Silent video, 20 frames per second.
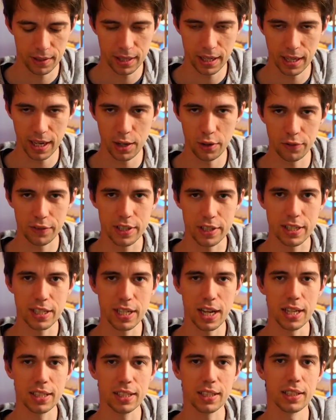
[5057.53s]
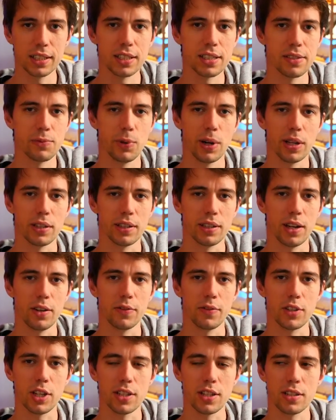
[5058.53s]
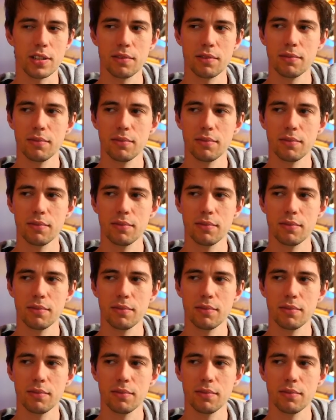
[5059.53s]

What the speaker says: kind of the starter one, kind of just